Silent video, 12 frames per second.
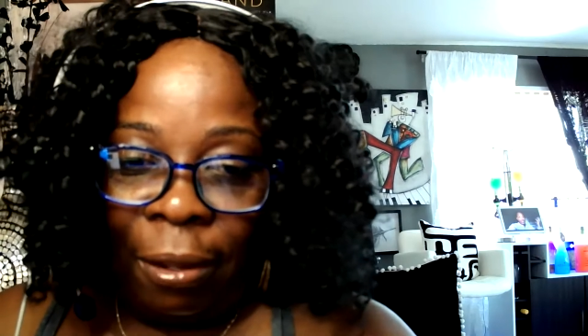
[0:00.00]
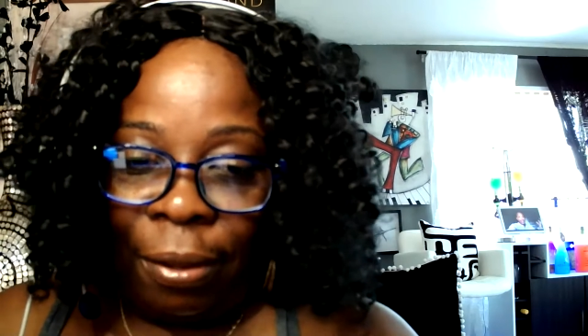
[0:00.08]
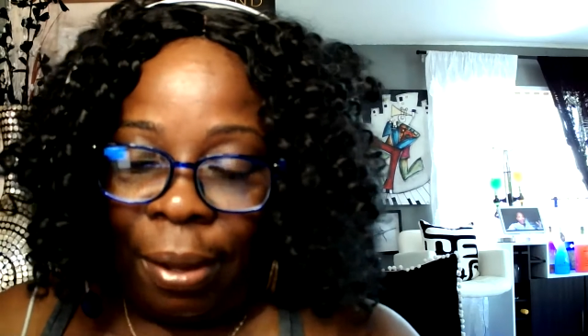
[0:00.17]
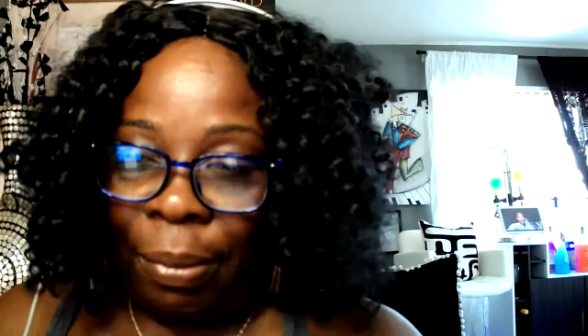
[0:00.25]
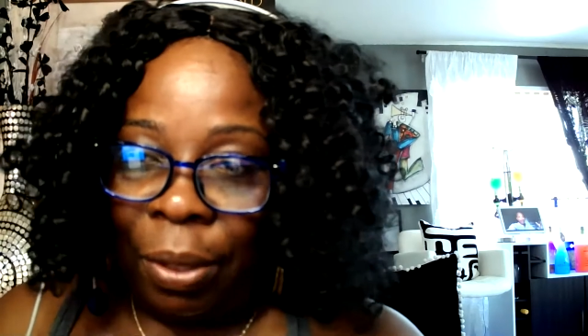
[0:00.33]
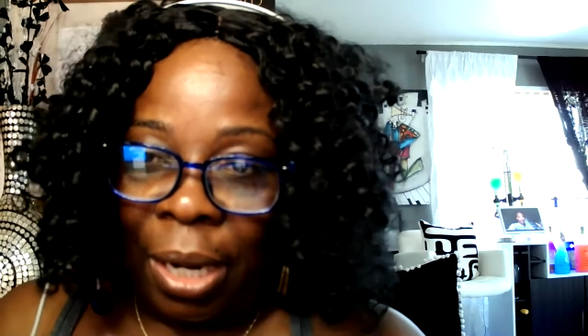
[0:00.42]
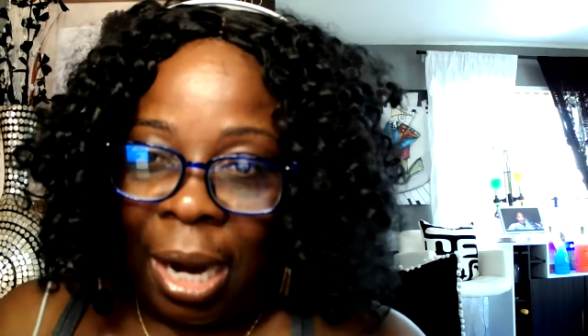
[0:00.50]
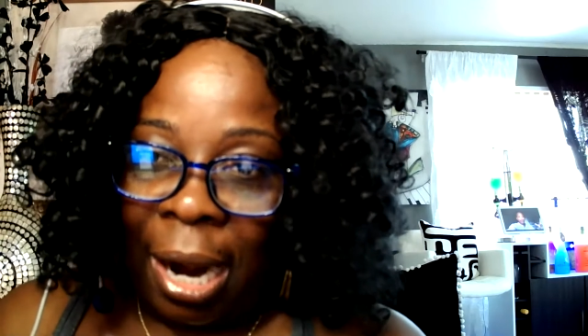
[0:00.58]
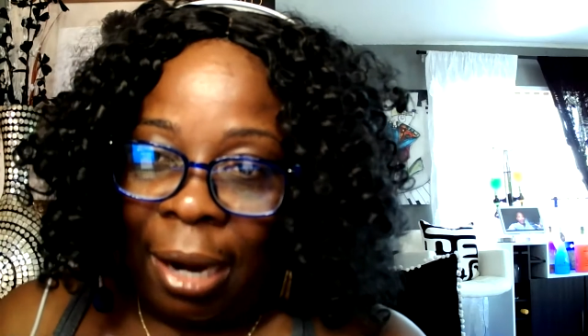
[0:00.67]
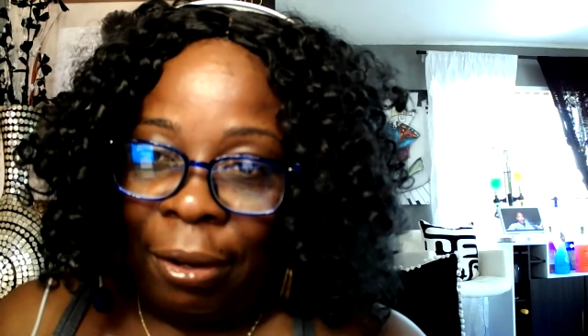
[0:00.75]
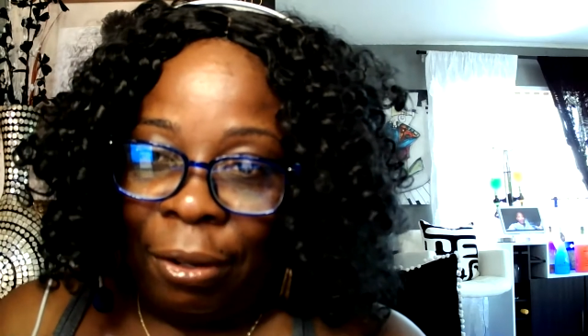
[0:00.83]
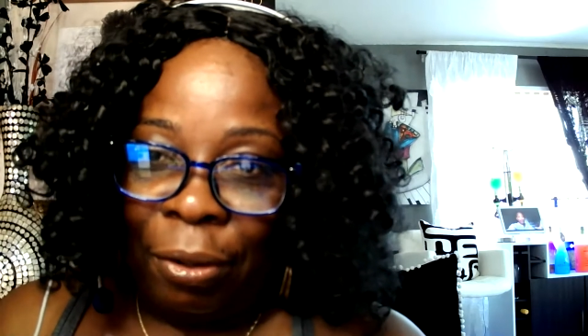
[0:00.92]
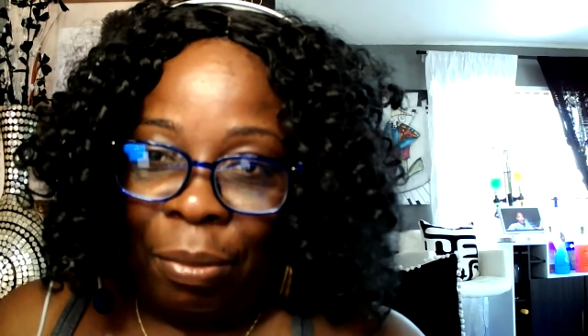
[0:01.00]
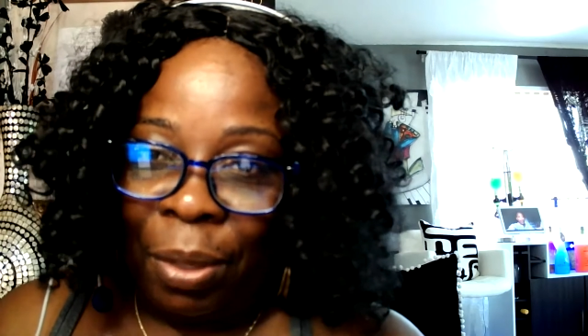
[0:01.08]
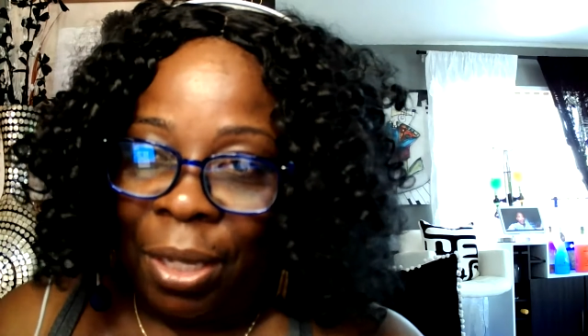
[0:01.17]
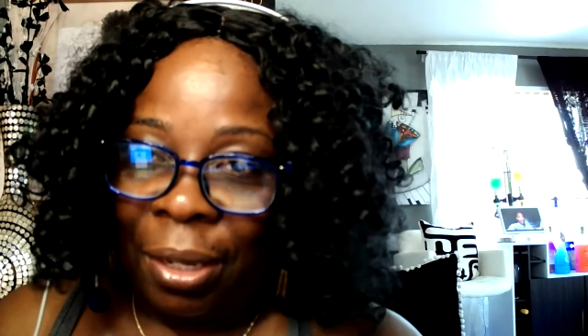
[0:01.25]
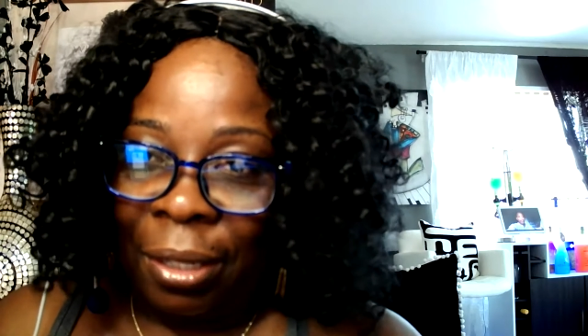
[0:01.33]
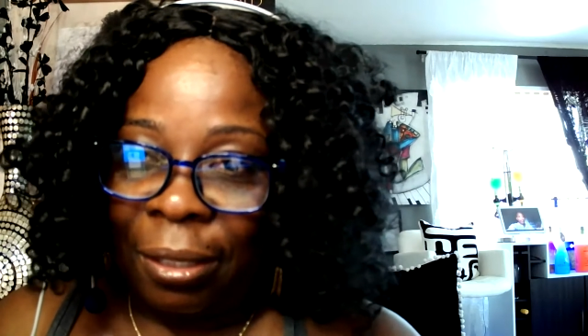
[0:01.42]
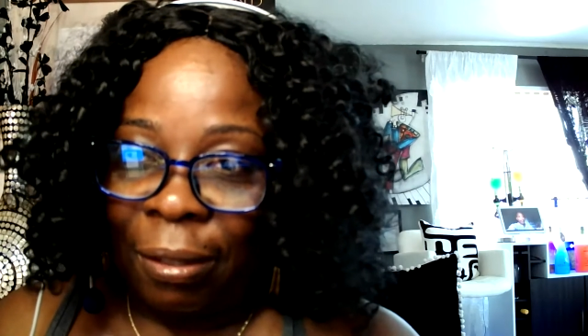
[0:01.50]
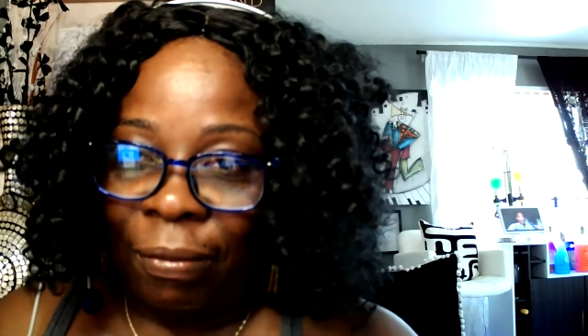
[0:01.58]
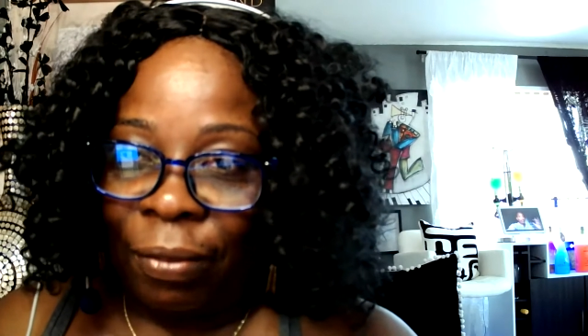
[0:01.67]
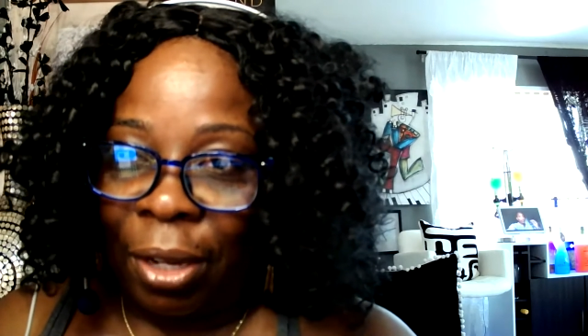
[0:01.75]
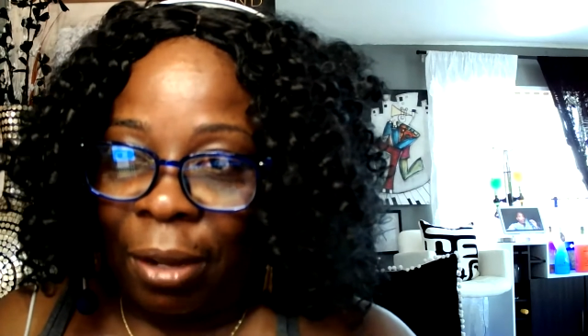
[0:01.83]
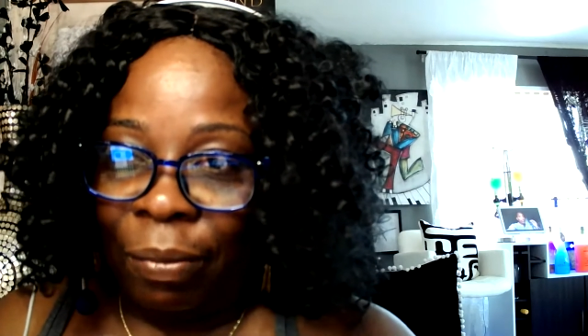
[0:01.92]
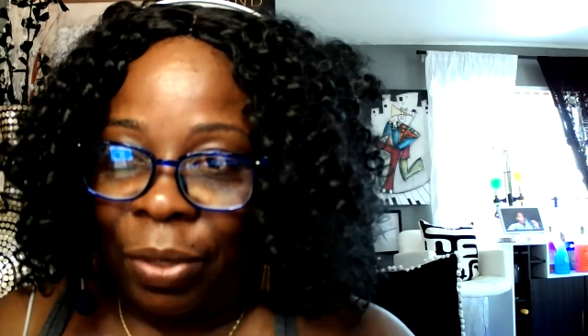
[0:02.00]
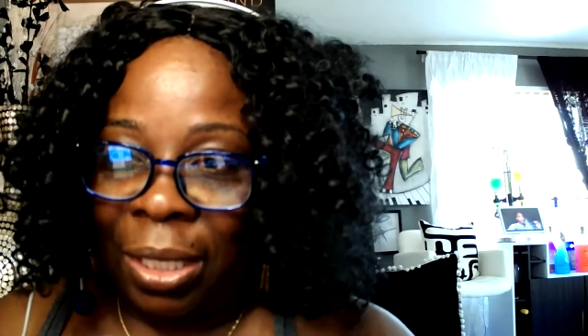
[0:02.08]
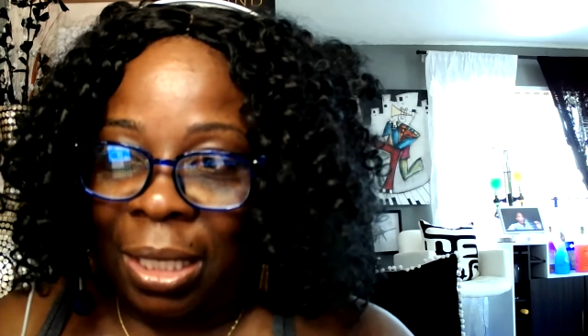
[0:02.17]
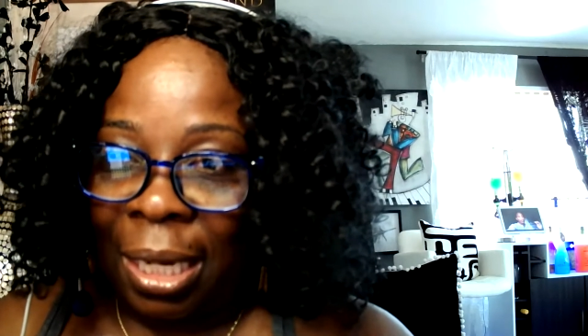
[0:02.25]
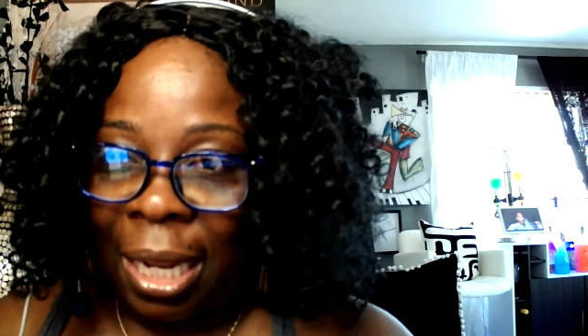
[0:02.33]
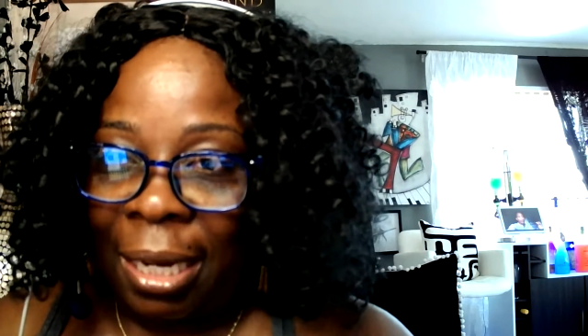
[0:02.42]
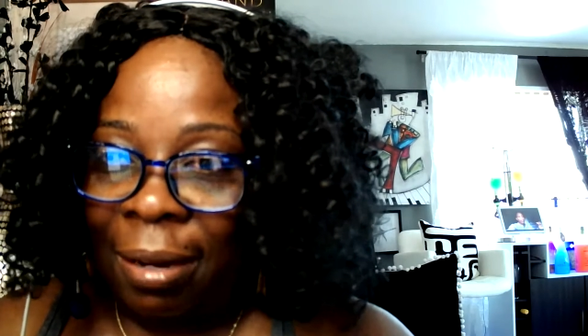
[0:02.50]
"Yeah, I'm going to hire you because of this and that."